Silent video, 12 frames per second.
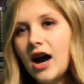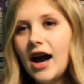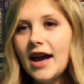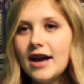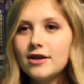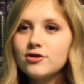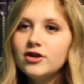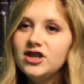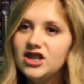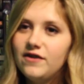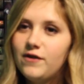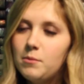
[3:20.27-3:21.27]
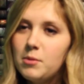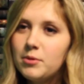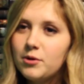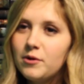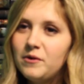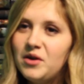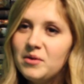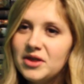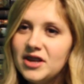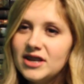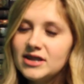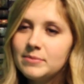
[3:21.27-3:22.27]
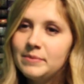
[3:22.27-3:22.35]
I actually did film a book review with this,